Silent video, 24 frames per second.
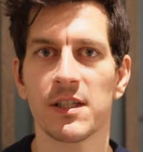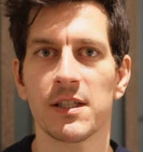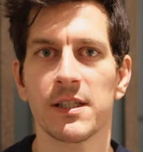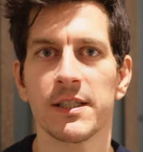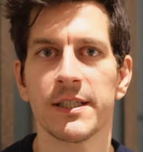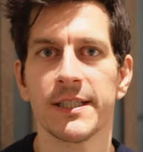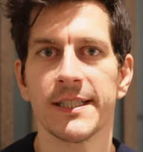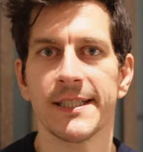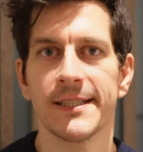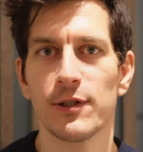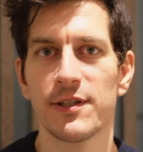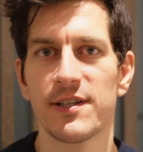
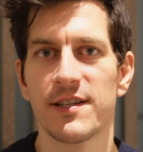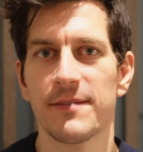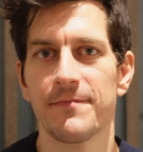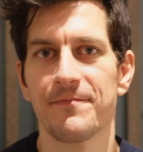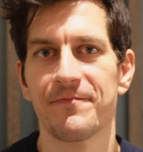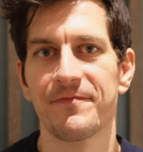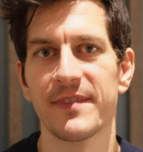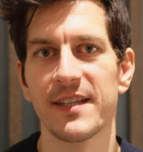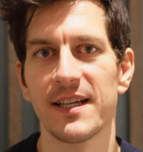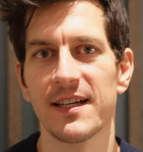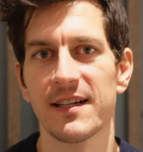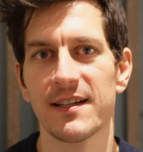
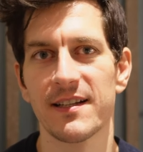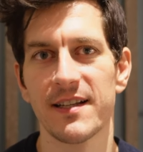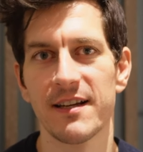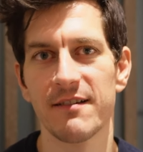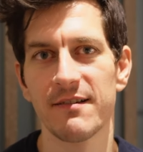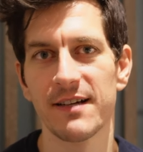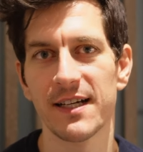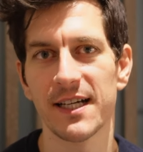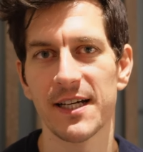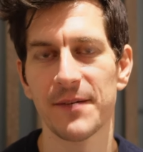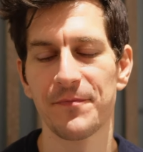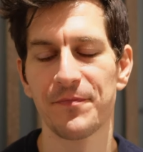Awesome, thanks,
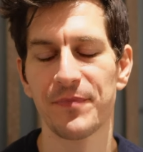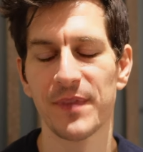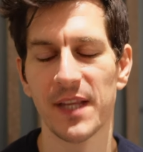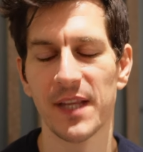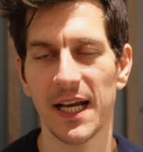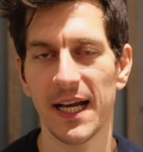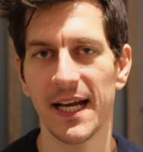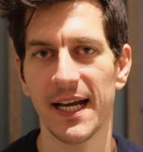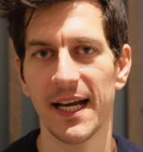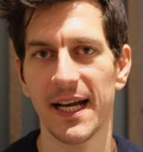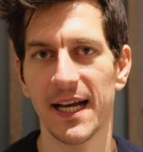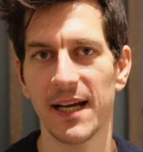Erik.
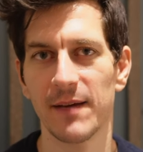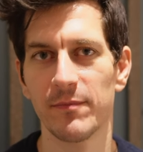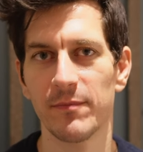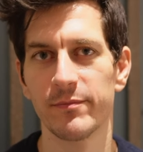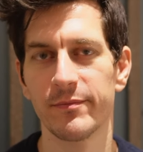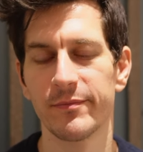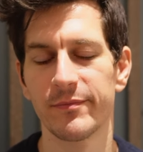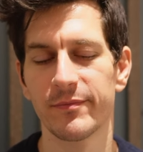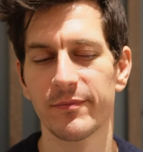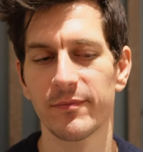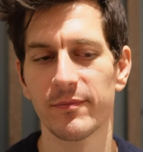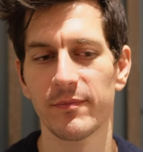
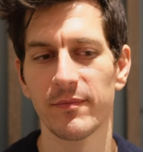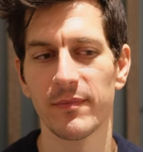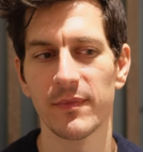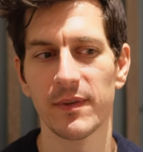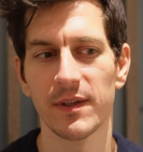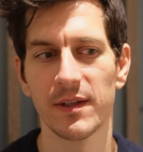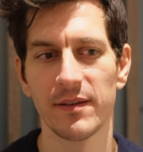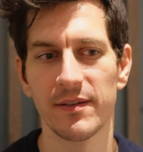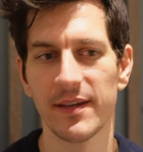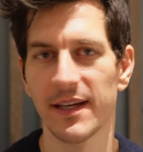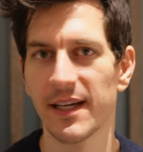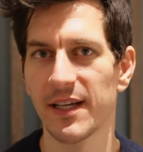Um,
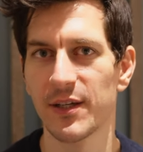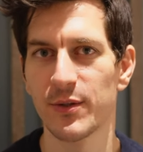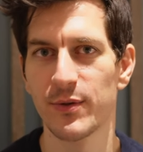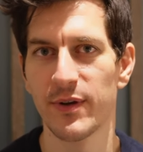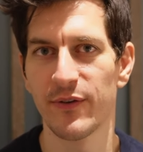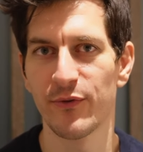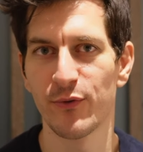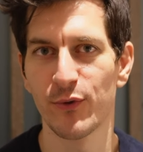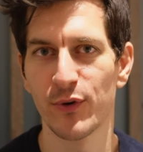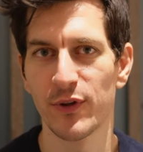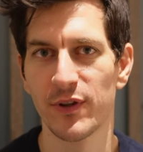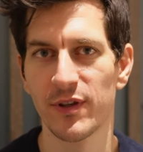thank you
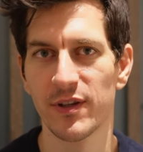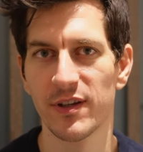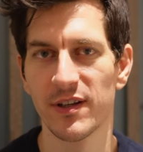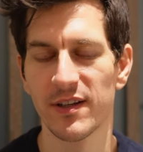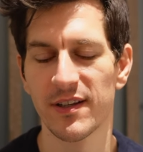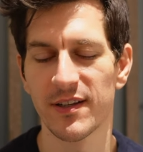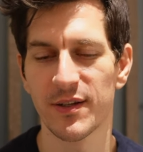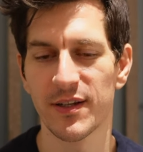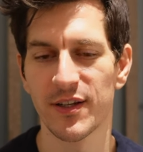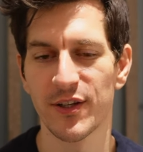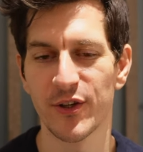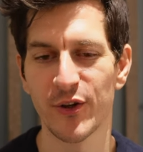to everyone
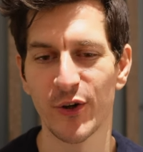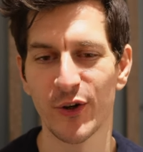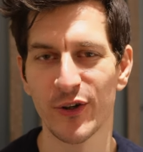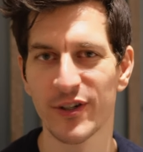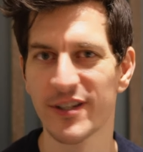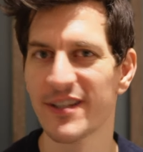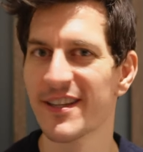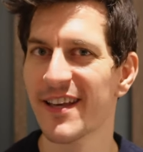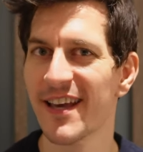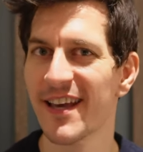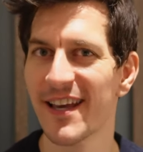that's got to the